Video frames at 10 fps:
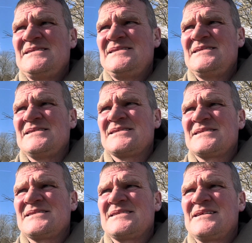
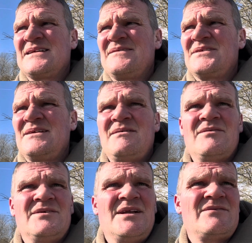Yes. Come
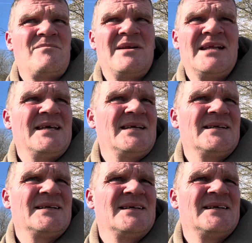up with another plan.
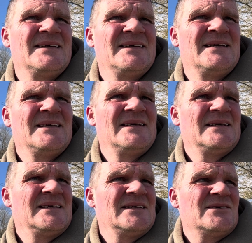
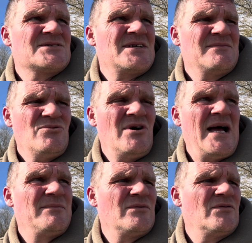Like I say, I'm quite
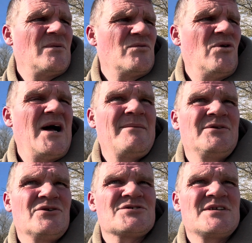happy with him. I'm quite happy
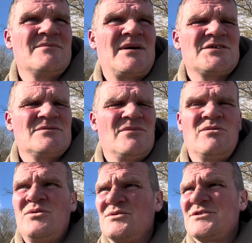not seeing much in my
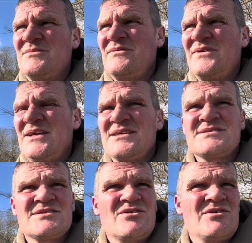water, to be fair,
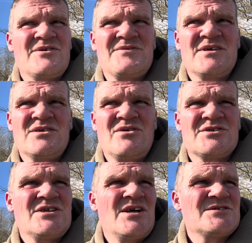because I think you've got
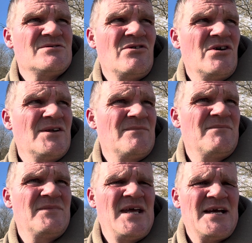a chance. All right,
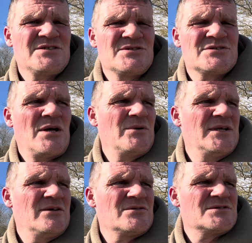the action's nowhere
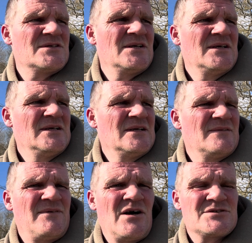near as
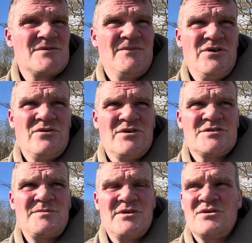fast and
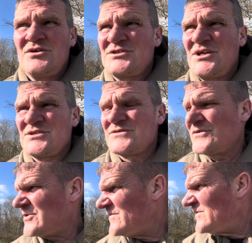furious, but you've got a chance of a
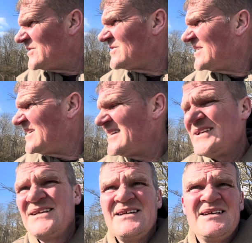good fish.
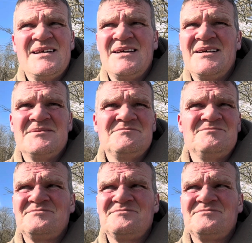And